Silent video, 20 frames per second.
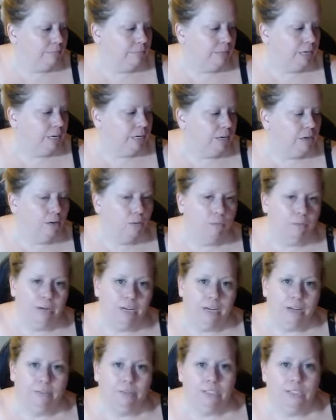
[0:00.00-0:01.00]
I know
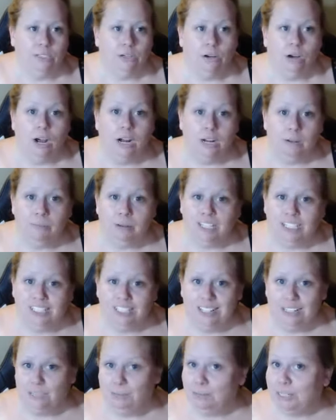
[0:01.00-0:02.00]
many of us are on a
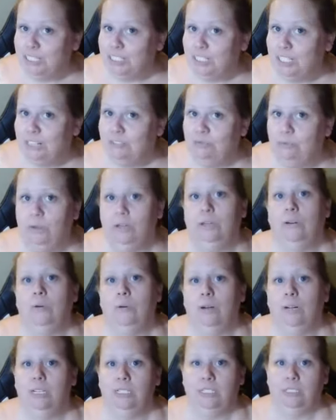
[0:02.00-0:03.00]
budget, especially if we're
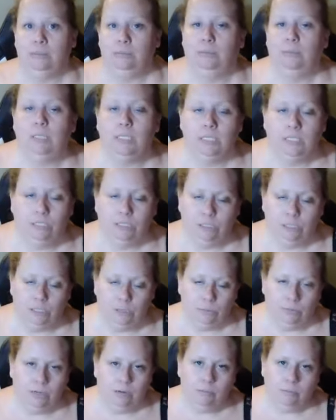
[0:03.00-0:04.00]
going to be
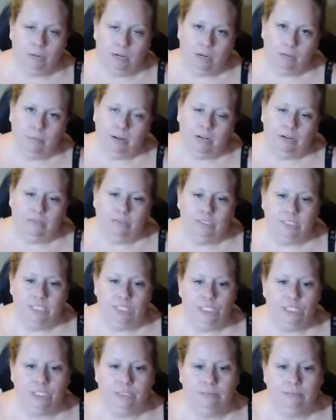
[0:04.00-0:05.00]
doing money
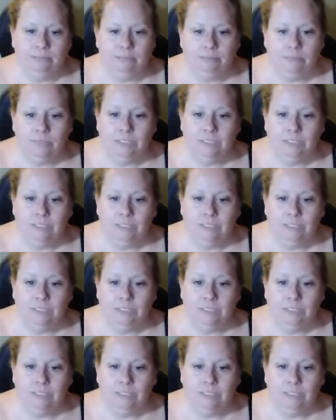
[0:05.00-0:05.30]
manifestation.